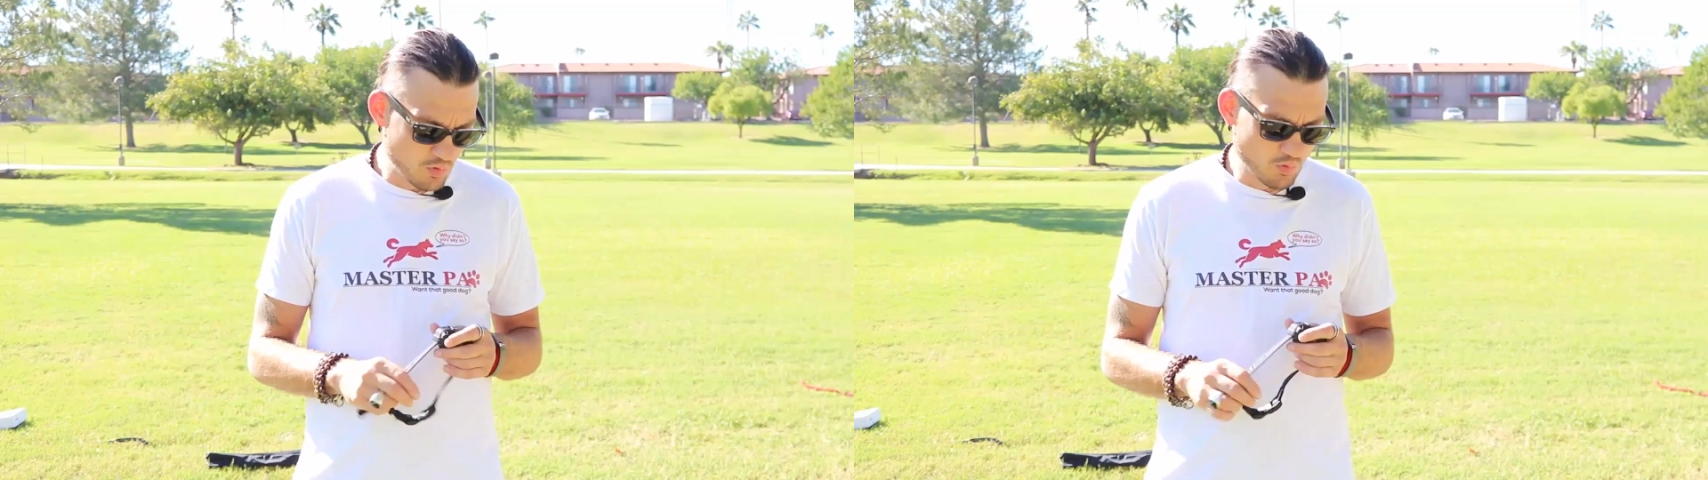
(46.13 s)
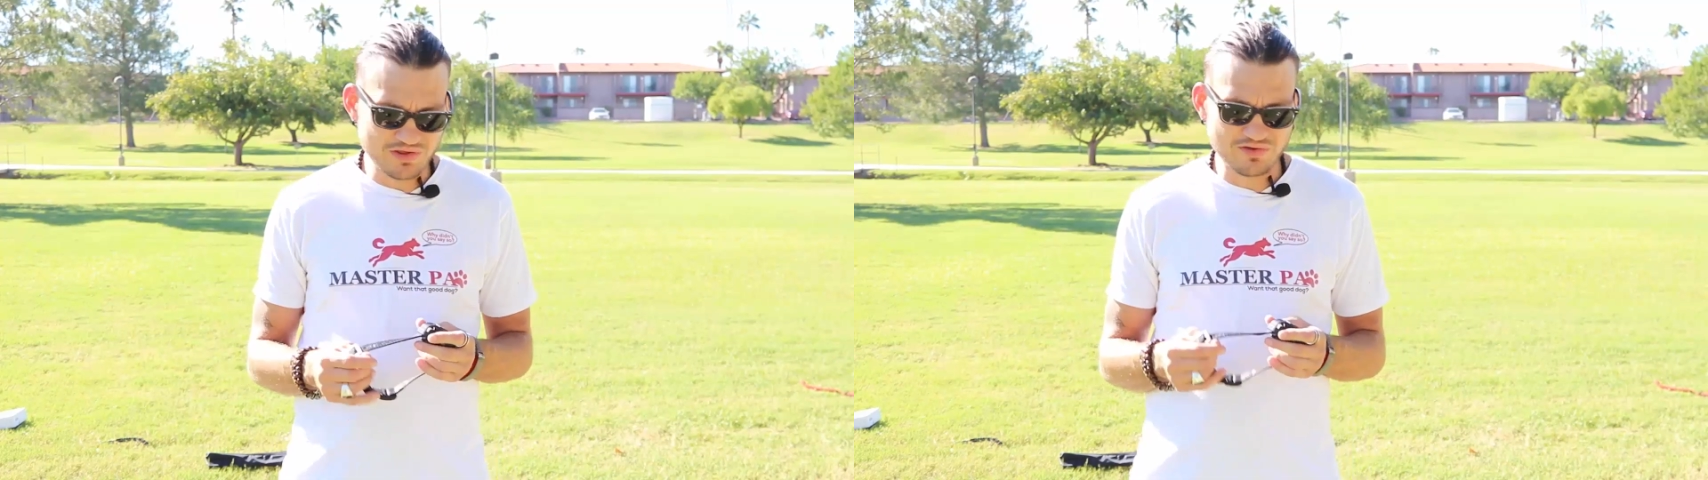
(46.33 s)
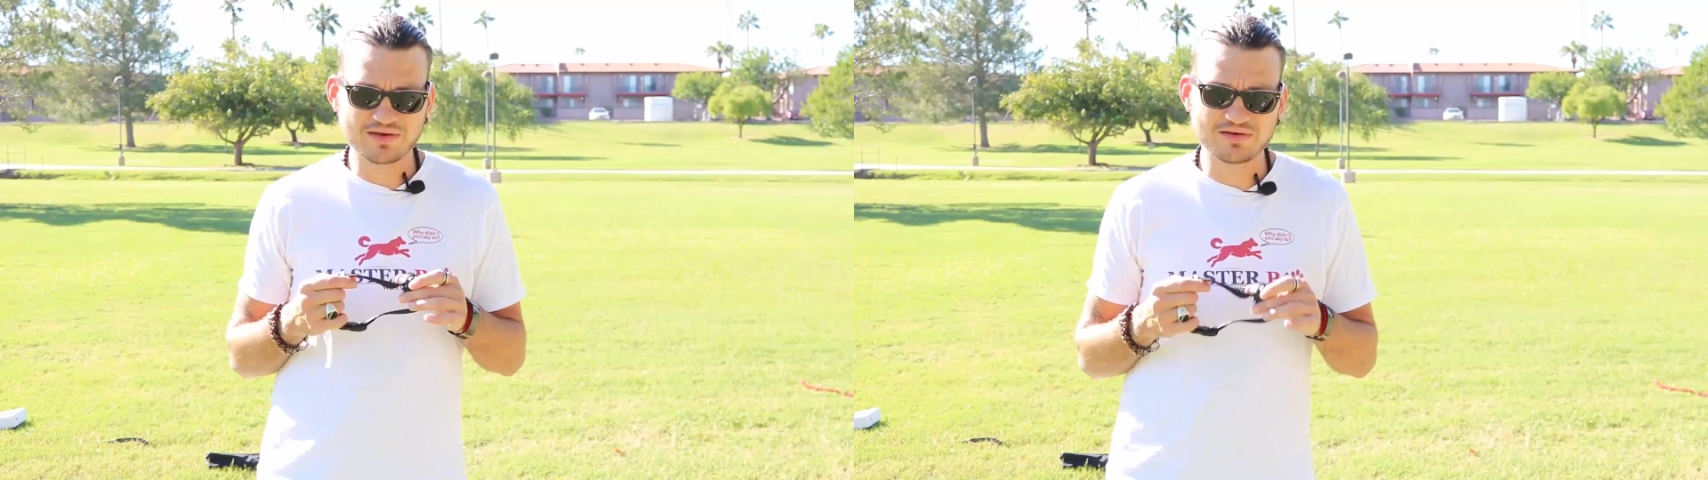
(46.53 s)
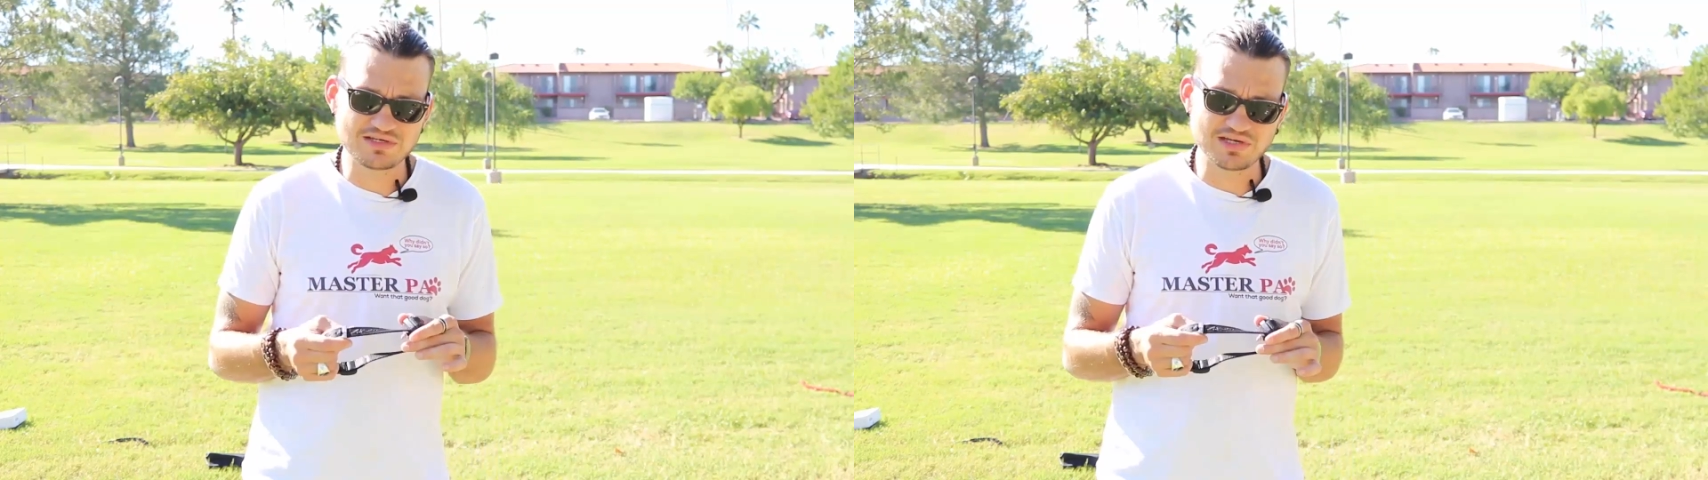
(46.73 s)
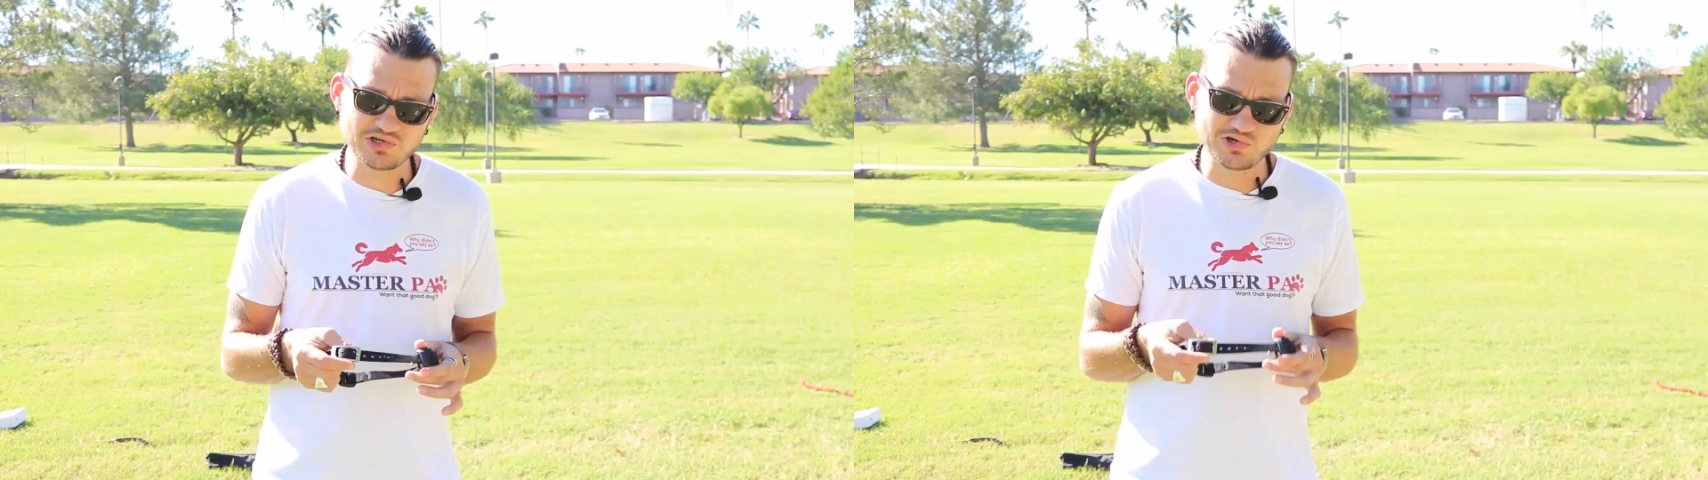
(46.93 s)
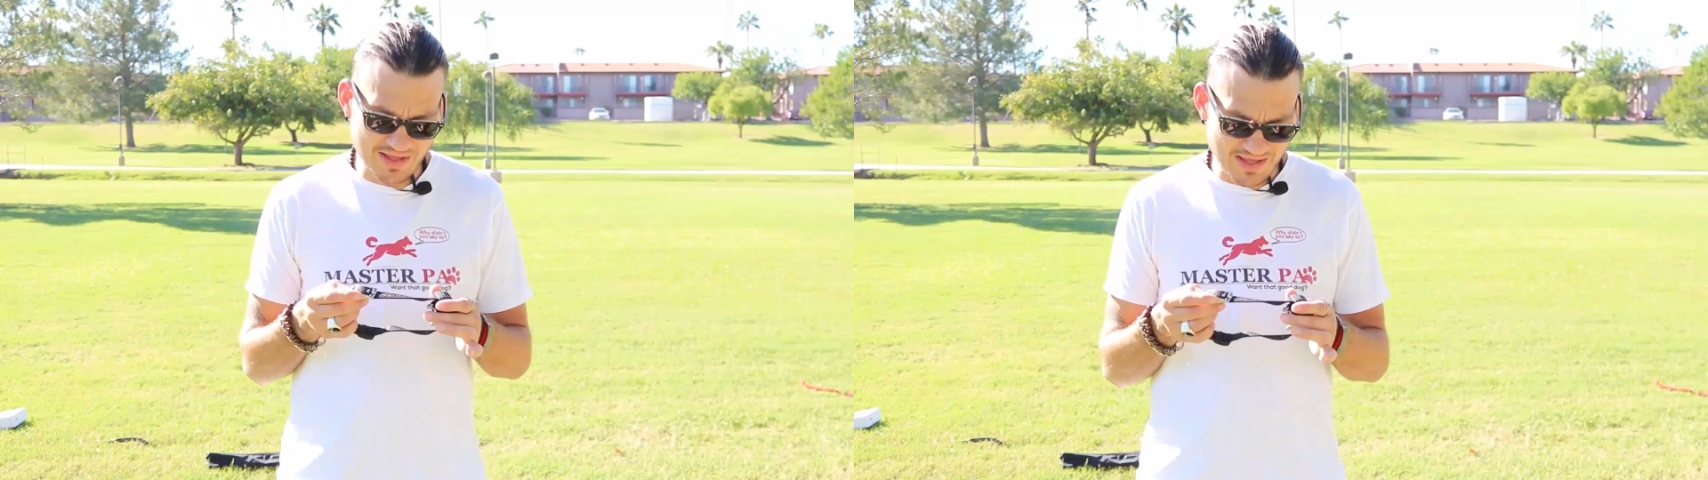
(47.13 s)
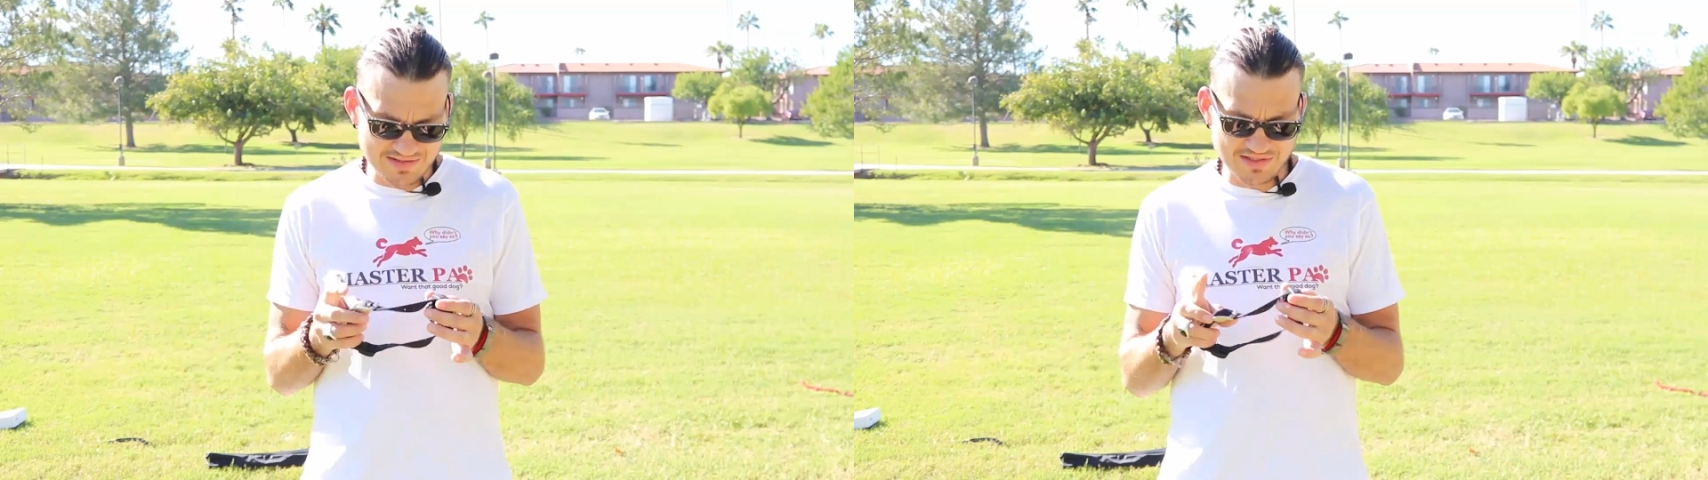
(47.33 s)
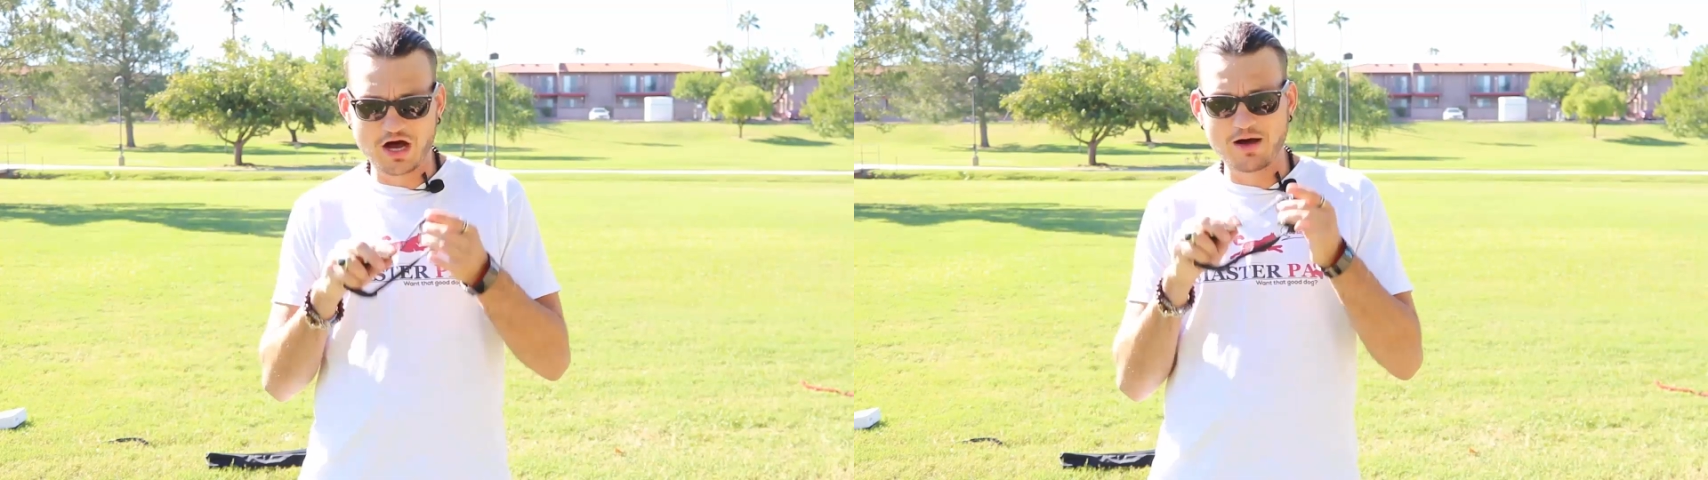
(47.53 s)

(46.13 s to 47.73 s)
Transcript: what you can do is